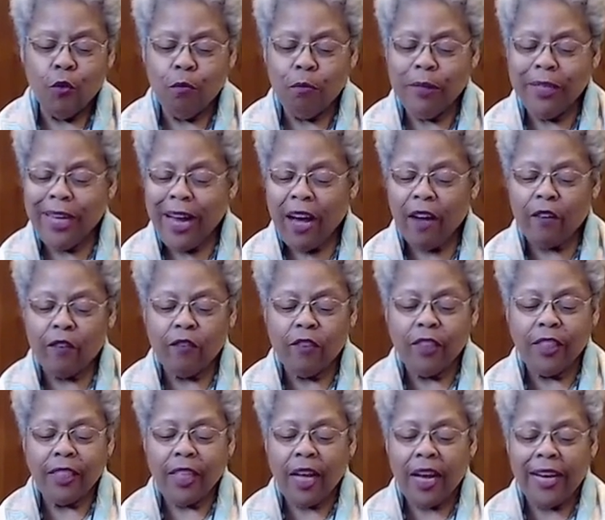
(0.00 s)
Don't be
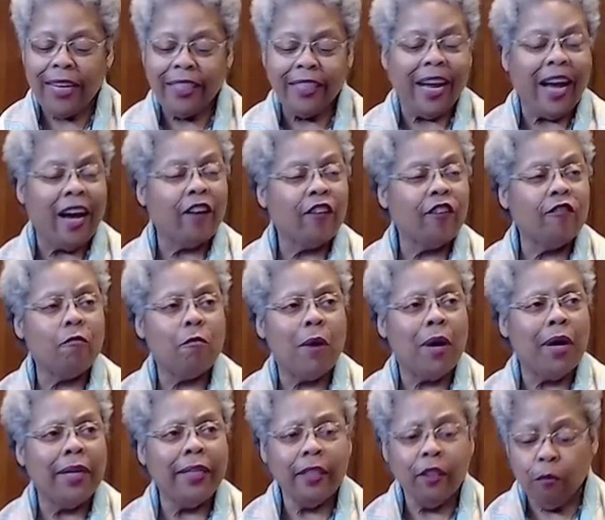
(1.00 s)
out of sight, out
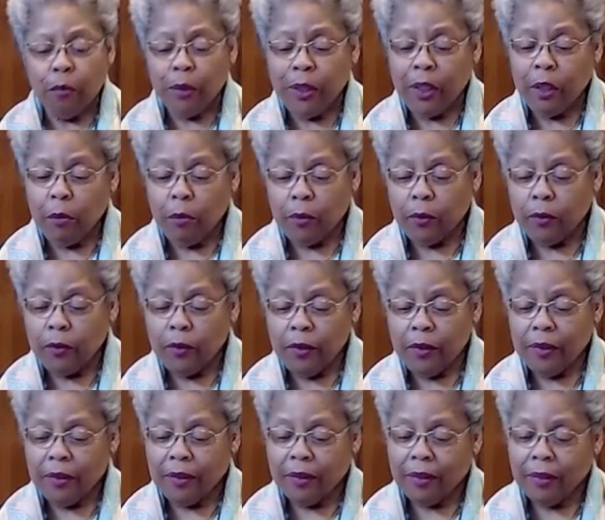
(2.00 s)
of mind
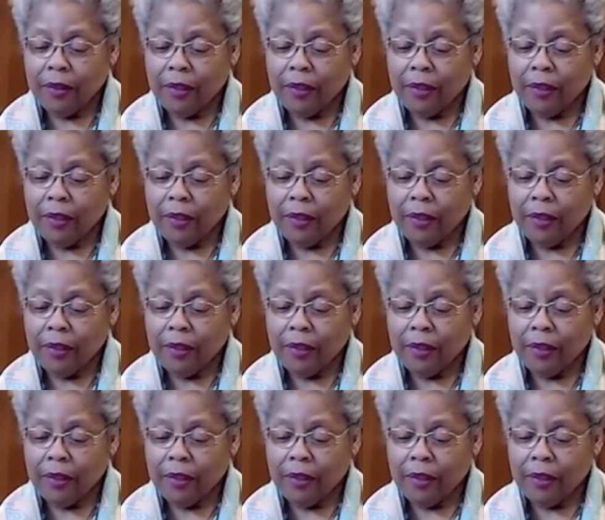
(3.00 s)
people.